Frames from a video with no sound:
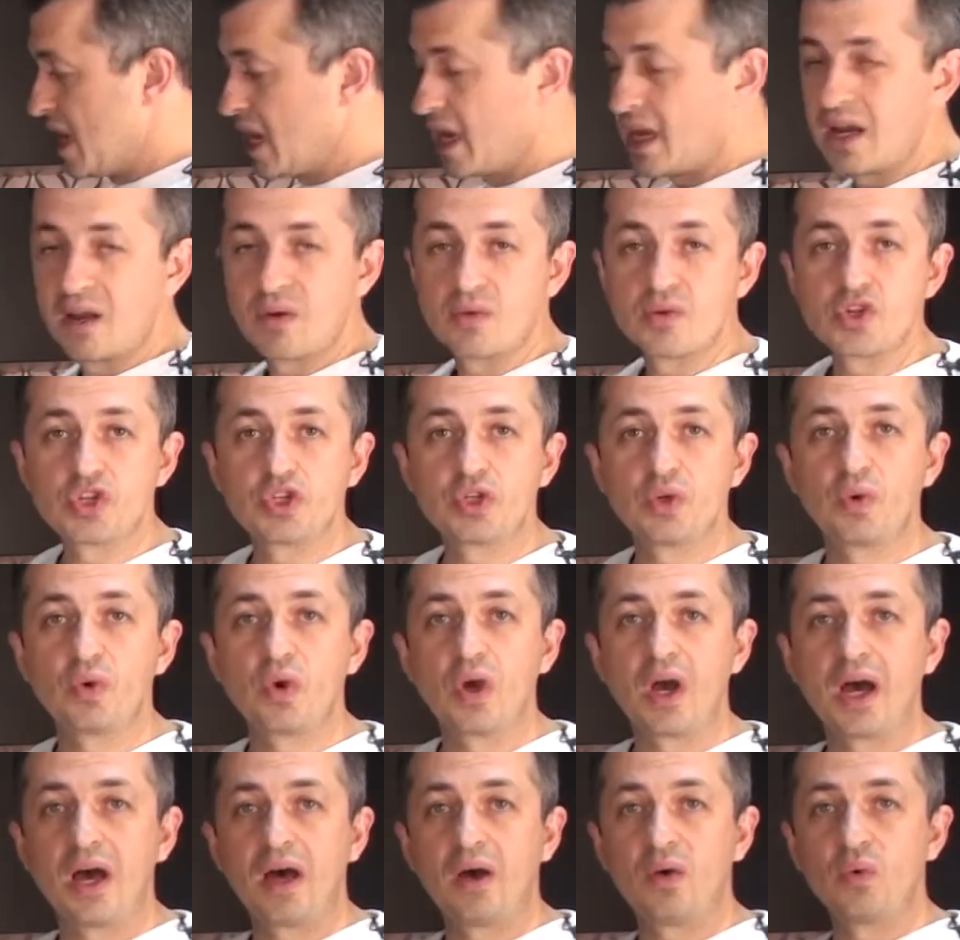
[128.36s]
And I will show you
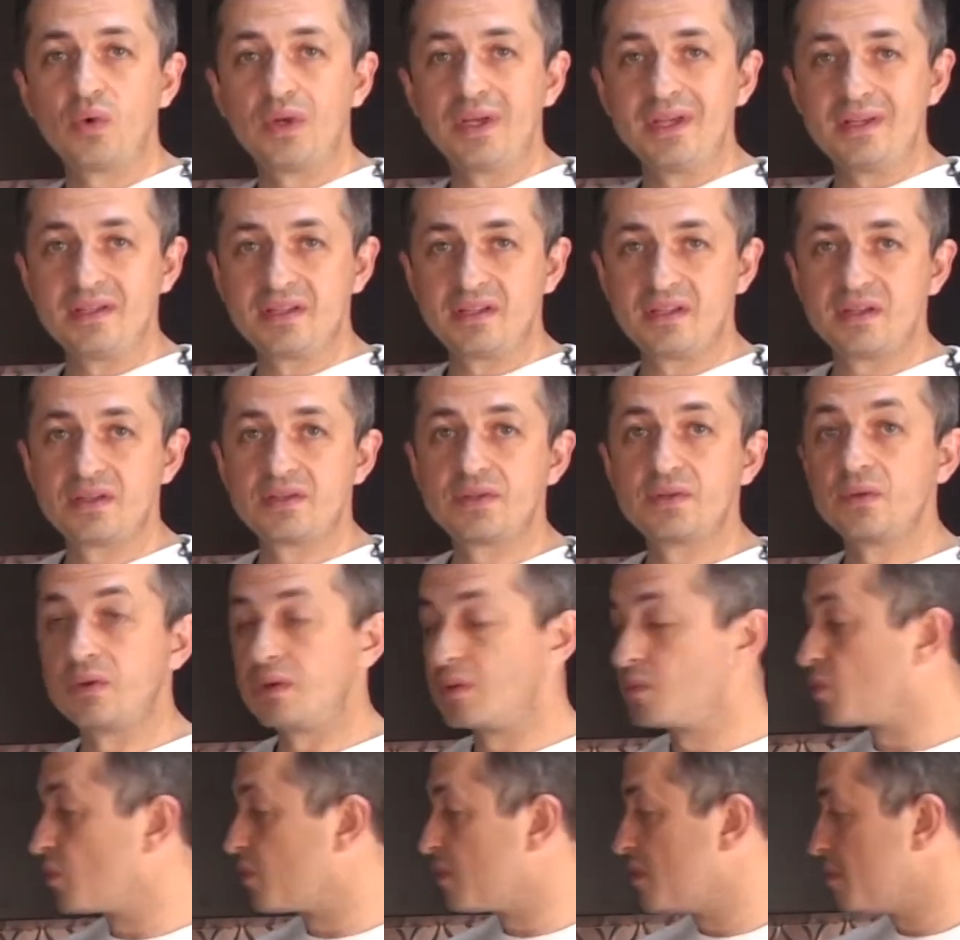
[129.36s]
how easy it is to
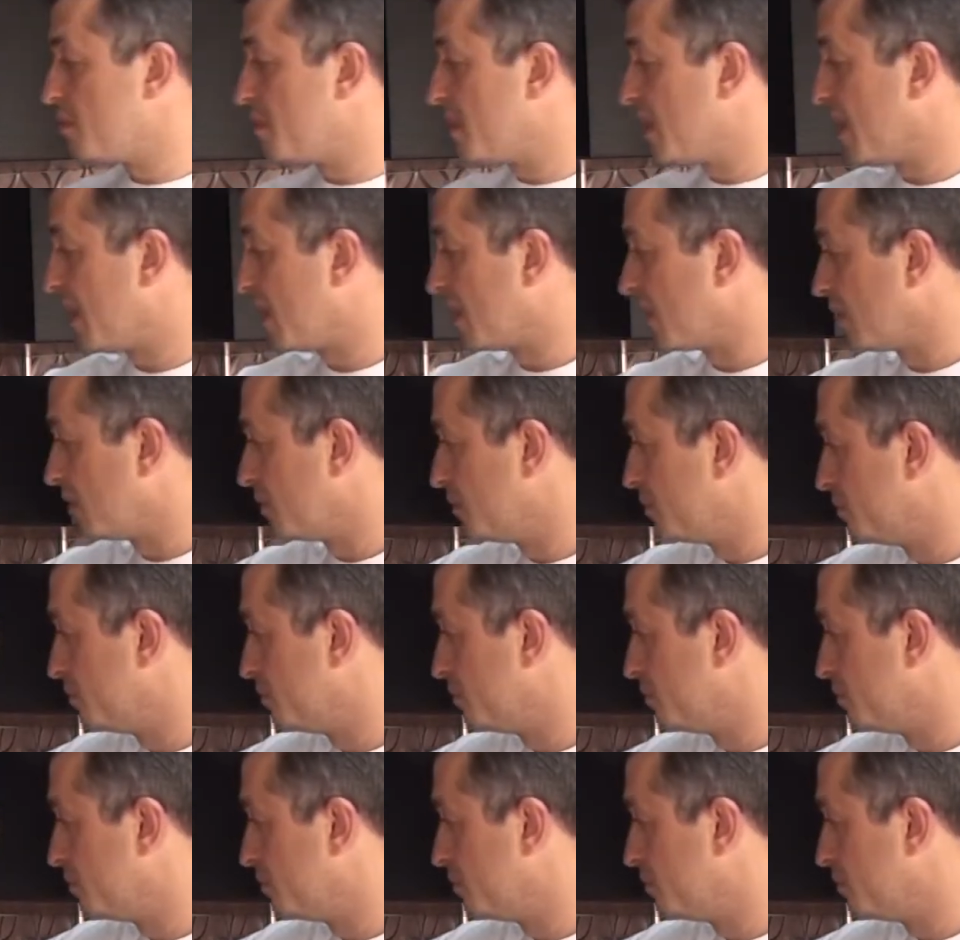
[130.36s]
remove the panel.